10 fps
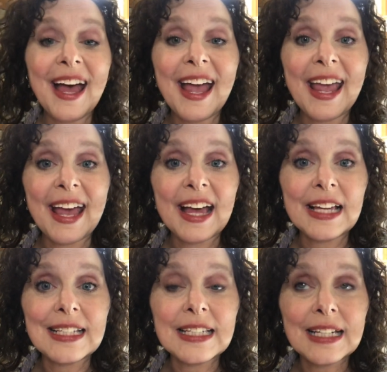
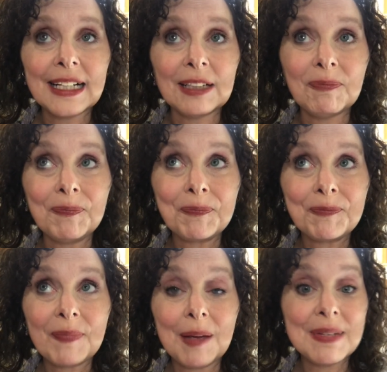And um,
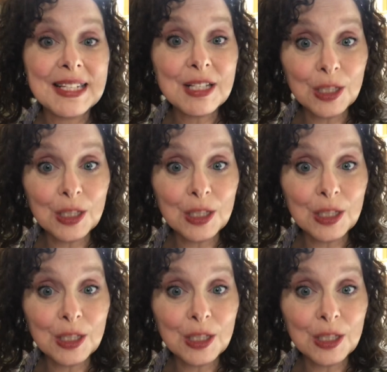Mrs.